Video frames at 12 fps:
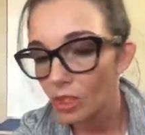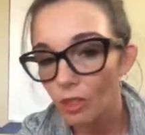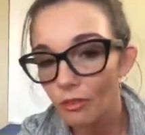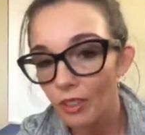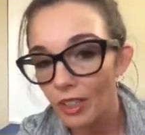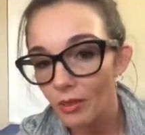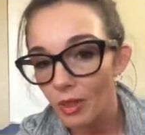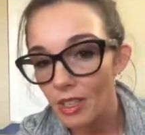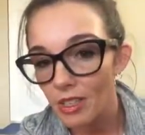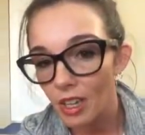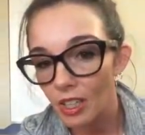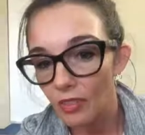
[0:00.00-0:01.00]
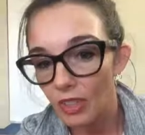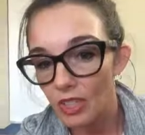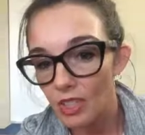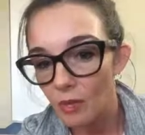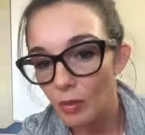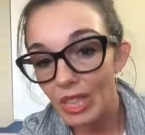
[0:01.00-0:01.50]
Go find raised,
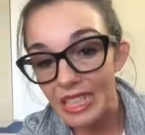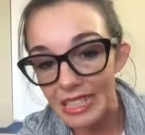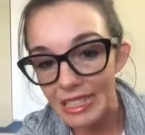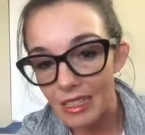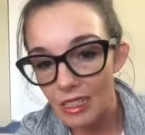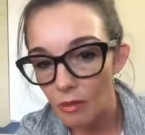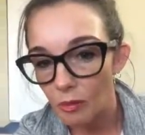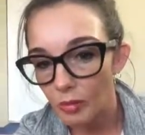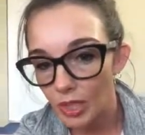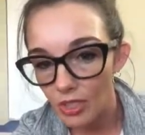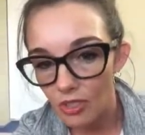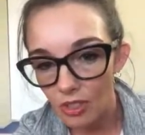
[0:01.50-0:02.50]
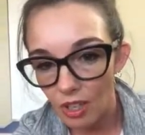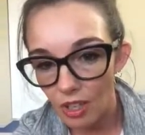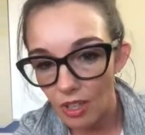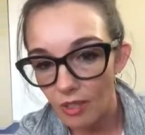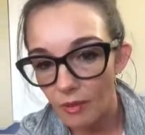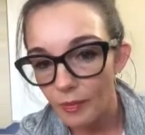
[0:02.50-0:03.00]
elevated places, place your
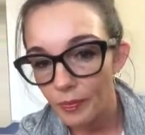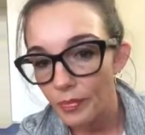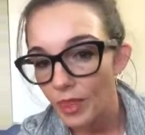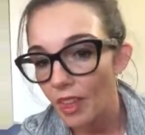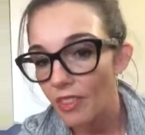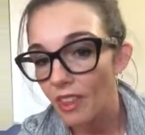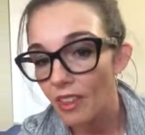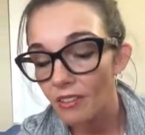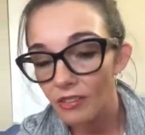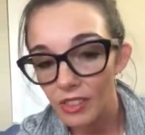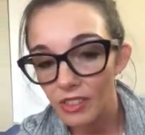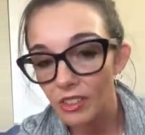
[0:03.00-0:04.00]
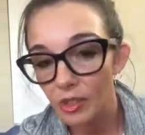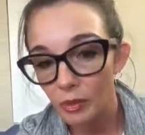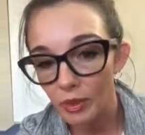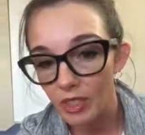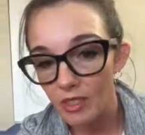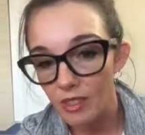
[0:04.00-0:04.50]
dog, and then physically
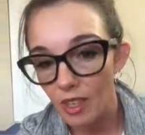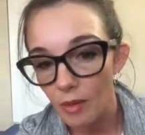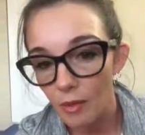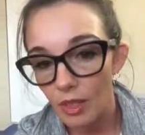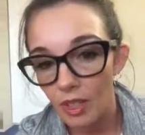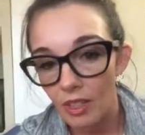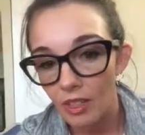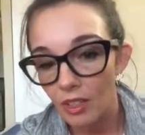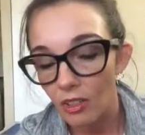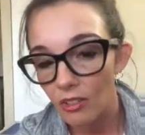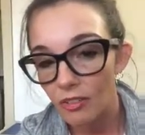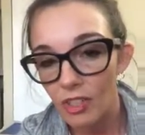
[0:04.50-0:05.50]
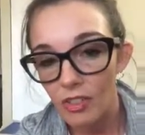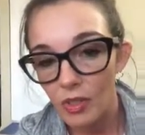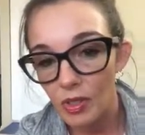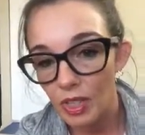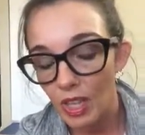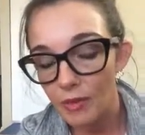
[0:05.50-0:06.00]
release them. You know, the first
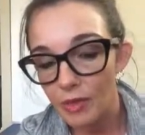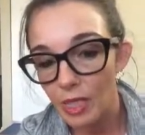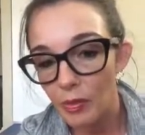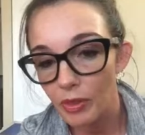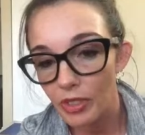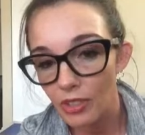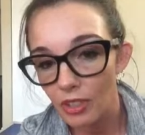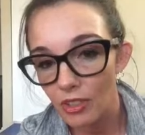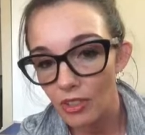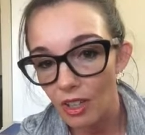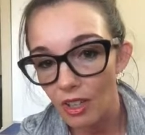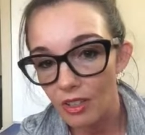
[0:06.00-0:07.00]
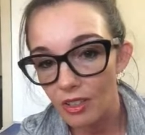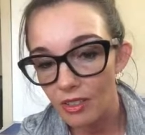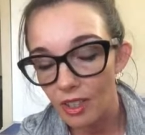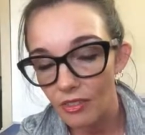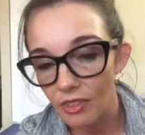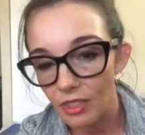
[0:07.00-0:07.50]
few times, keep a leash on your dog,
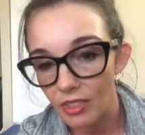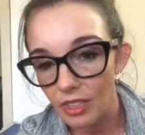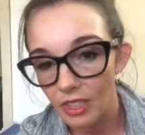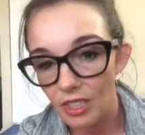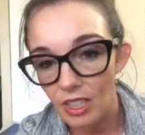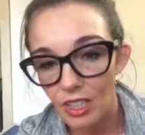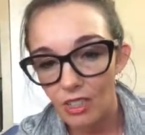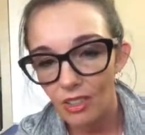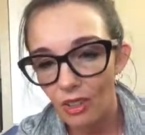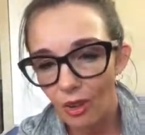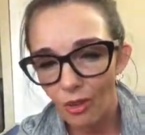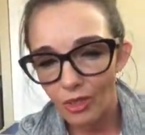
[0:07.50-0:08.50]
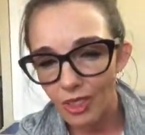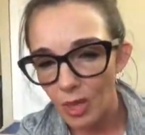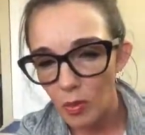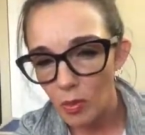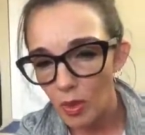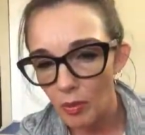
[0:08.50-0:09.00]
and definitely, you know, only
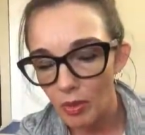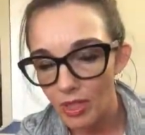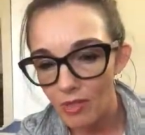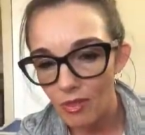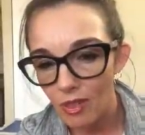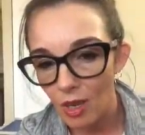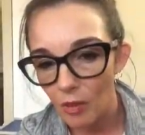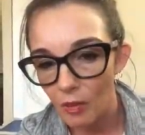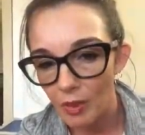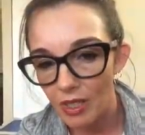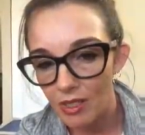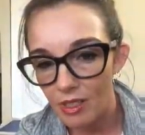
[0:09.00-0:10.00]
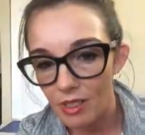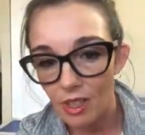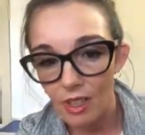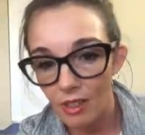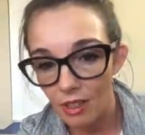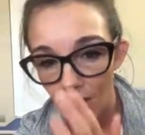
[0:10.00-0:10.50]
keep them on place for a couple minutes and
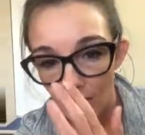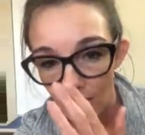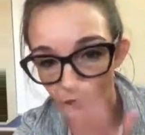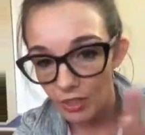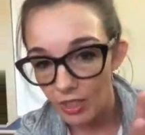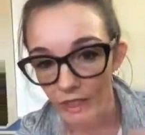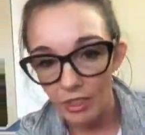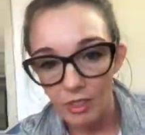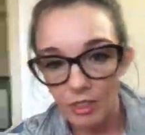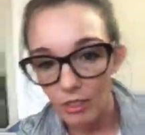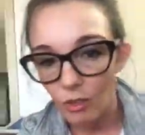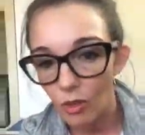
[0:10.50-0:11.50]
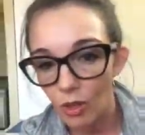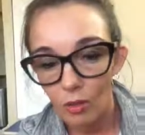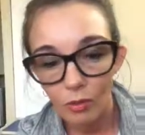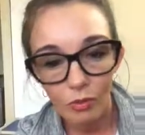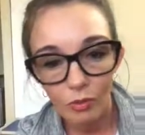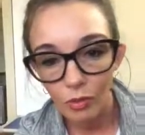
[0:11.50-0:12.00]
then free
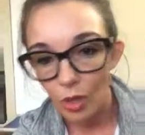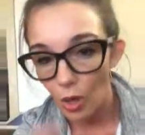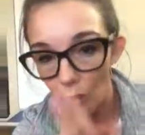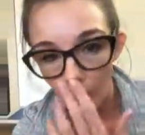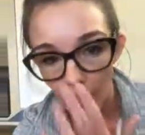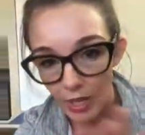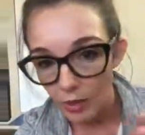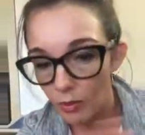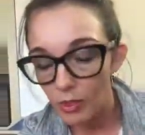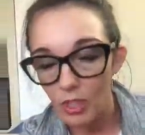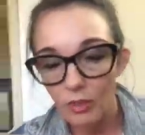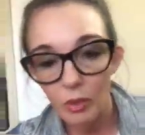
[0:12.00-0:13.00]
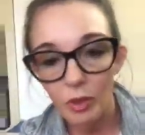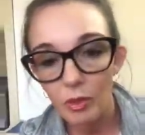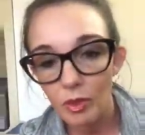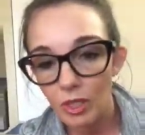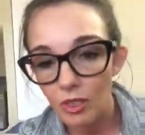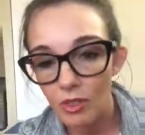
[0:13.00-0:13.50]
or go play, whichever one
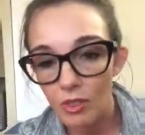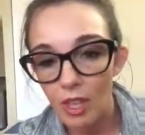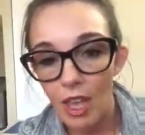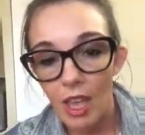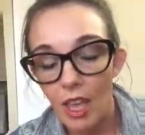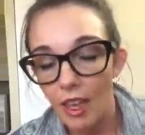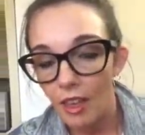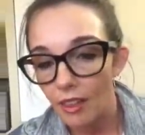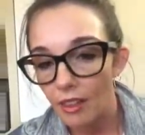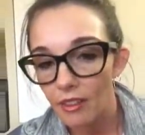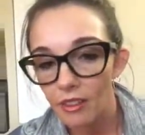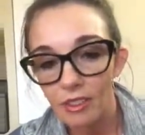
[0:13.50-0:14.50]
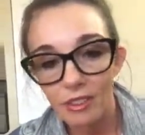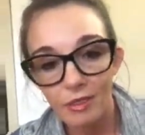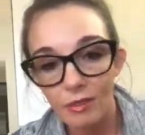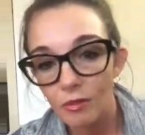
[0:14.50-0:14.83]
you want to use, and